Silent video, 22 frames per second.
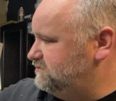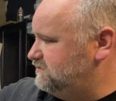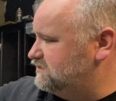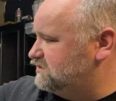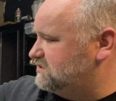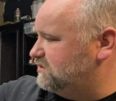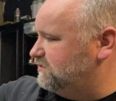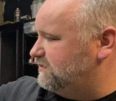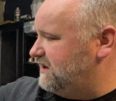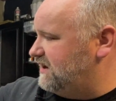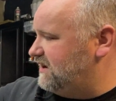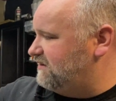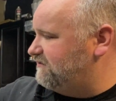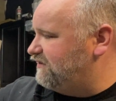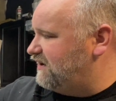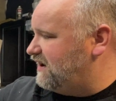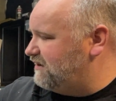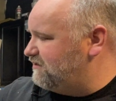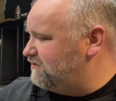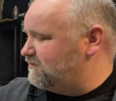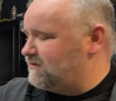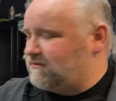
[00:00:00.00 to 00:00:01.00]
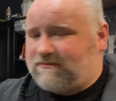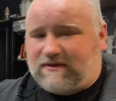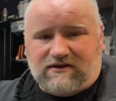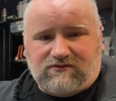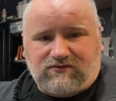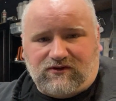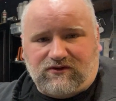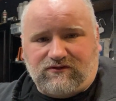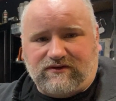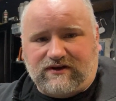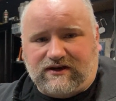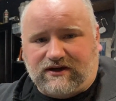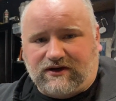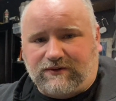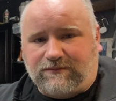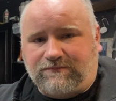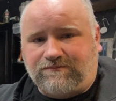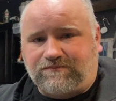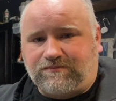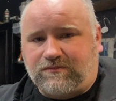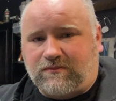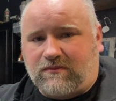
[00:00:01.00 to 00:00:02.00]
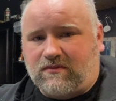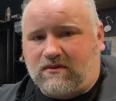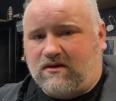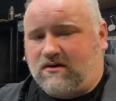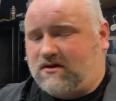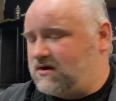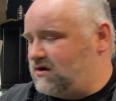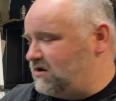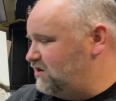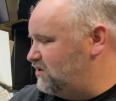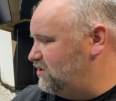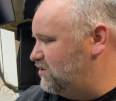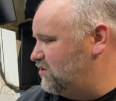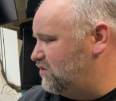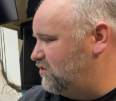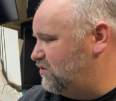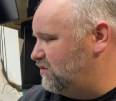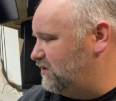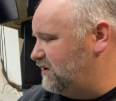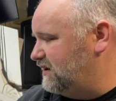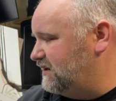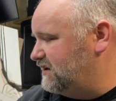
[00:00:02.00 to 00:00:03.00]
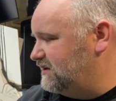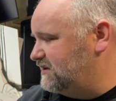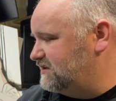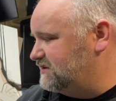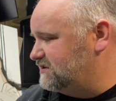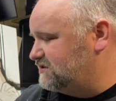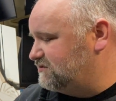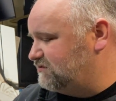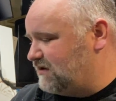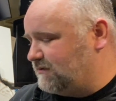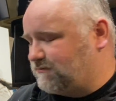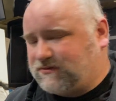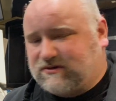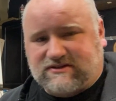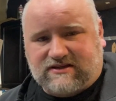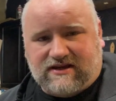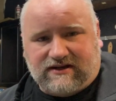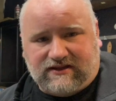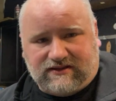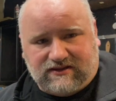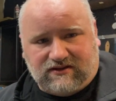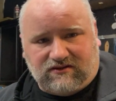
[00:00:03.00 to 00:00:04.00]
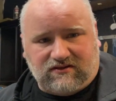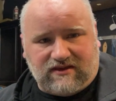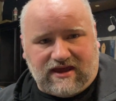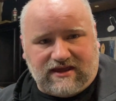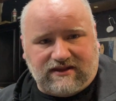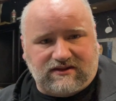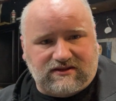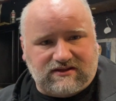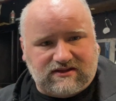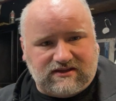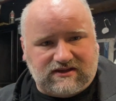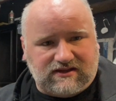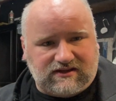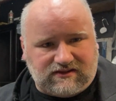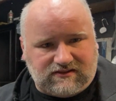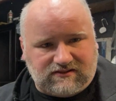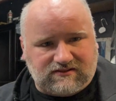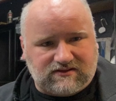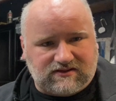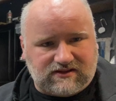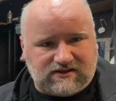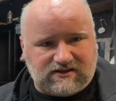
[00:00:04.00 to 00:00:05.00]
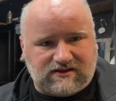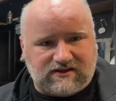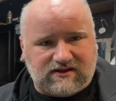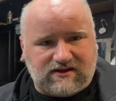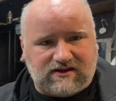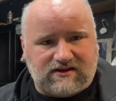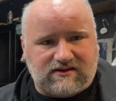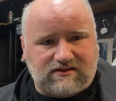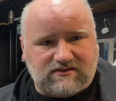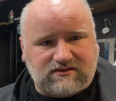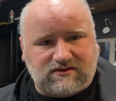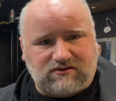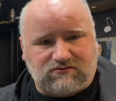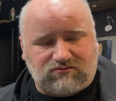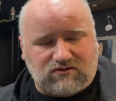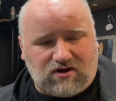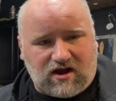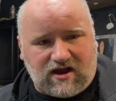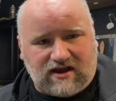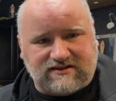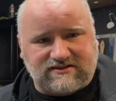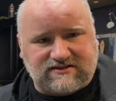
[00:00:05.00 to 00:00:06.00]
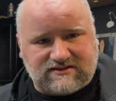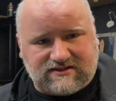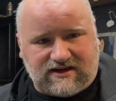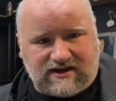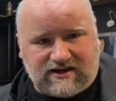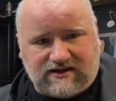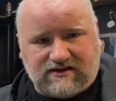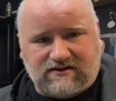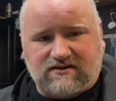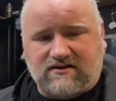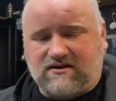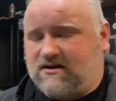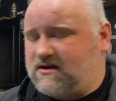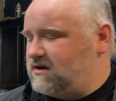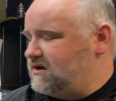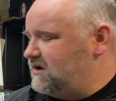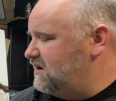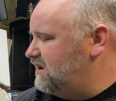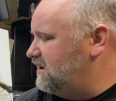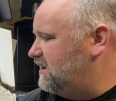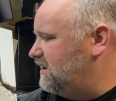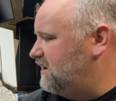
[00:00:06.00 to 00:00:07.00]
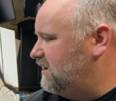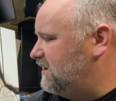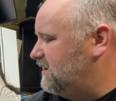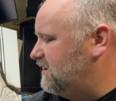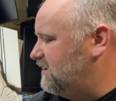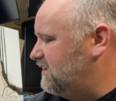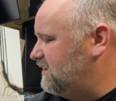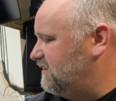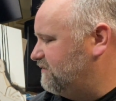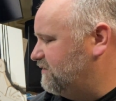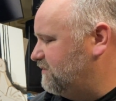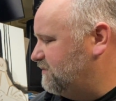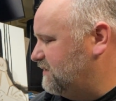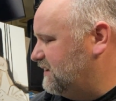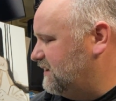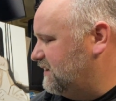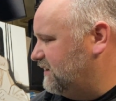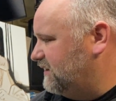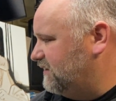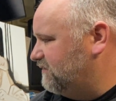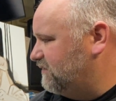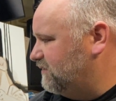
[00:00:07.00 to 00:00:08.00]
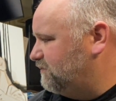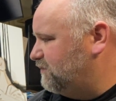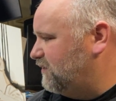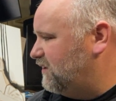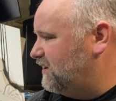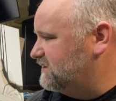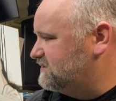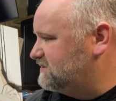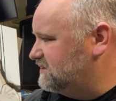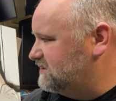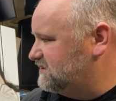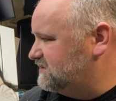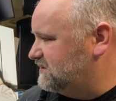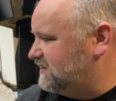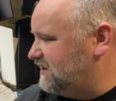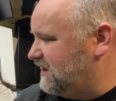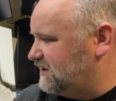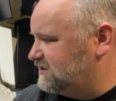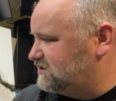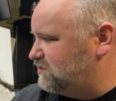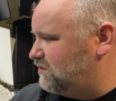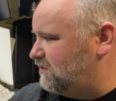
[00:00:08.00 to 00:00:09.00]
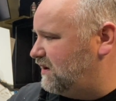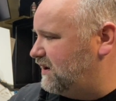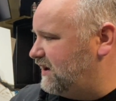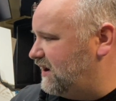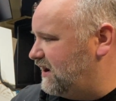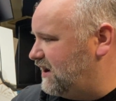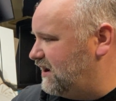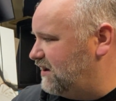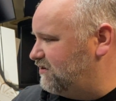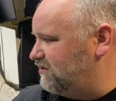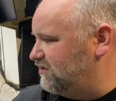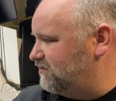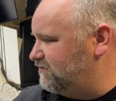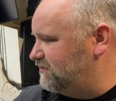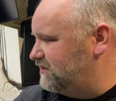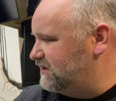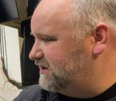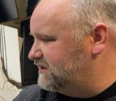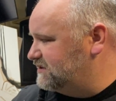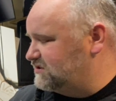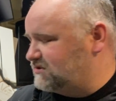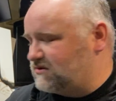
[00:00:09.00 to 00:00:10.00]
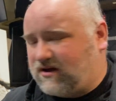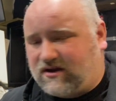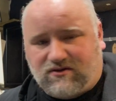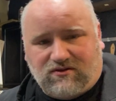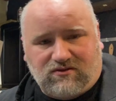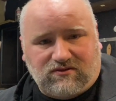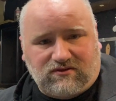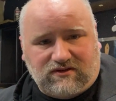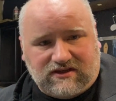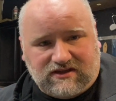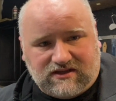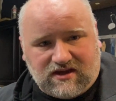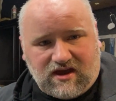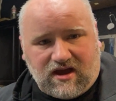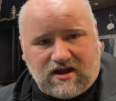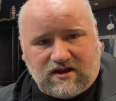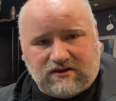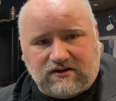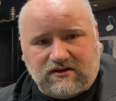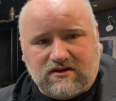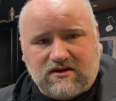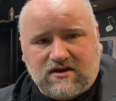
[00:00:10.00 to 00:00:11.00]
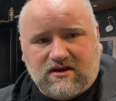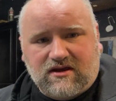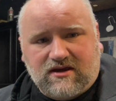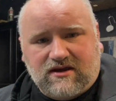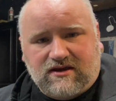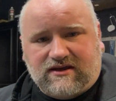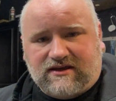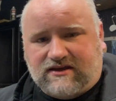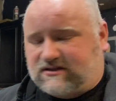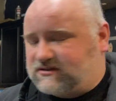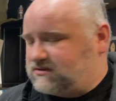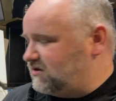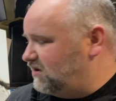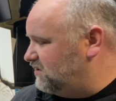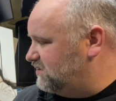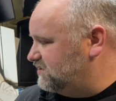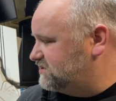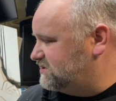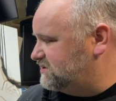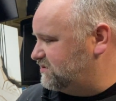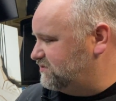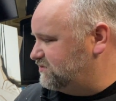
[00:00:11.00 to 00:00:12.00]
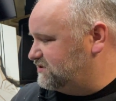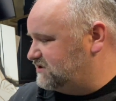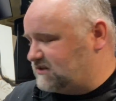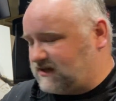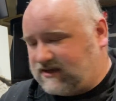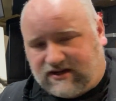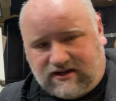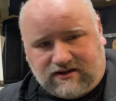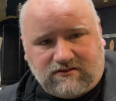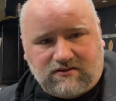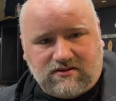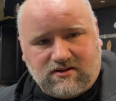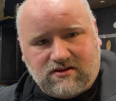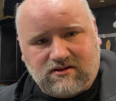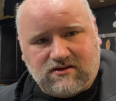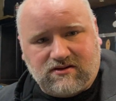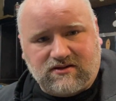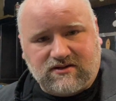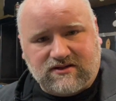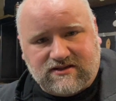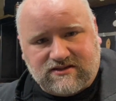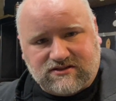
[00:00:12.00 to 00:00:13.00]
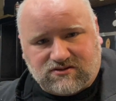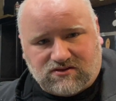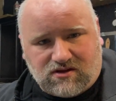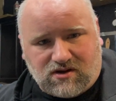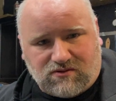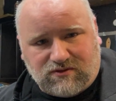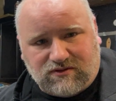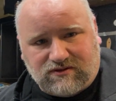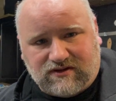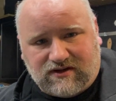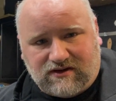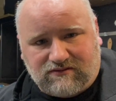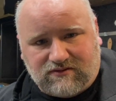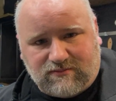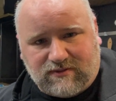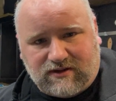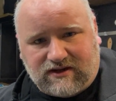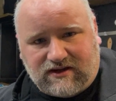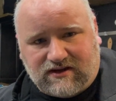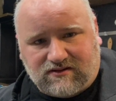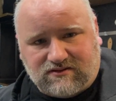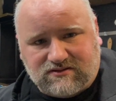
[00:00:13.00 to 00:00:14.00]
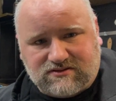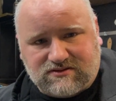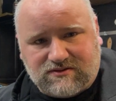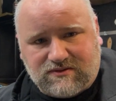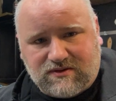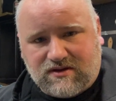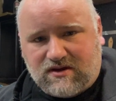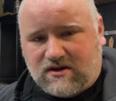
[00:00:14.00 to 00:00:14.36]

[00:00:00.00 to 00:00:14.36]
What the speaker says: So we have Hiram Abiff over here, who is representing the lead, the raw state of the beginning of the process. And that's why Hiram is not only young, he's also sitting. He's lower than everybody else.